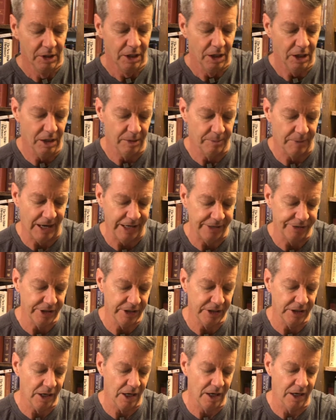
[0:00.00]
Um, I
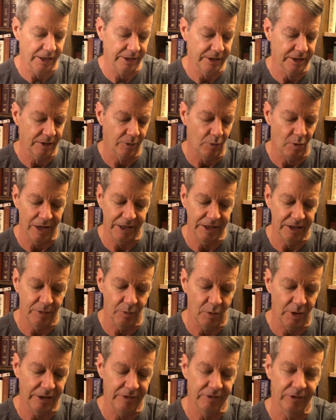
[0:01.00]
think God. Why?
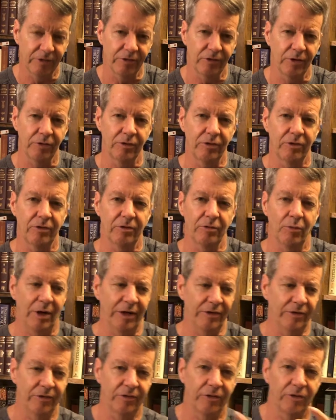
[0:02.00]
Why is it so? Why
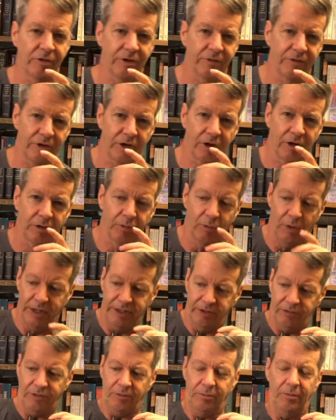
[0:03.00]
is it so difficult? Why
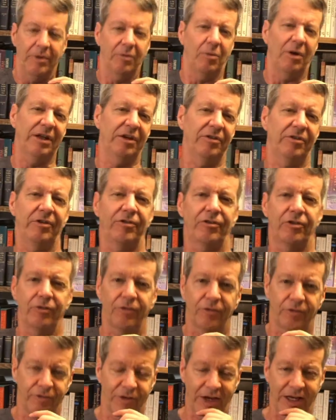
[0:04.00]
does he? Why does he choose
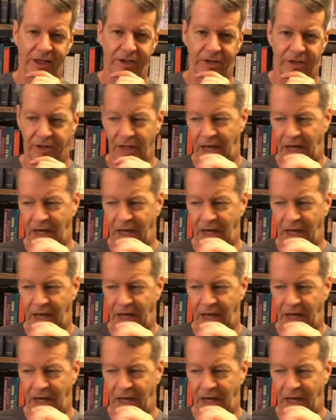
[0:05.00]
faith?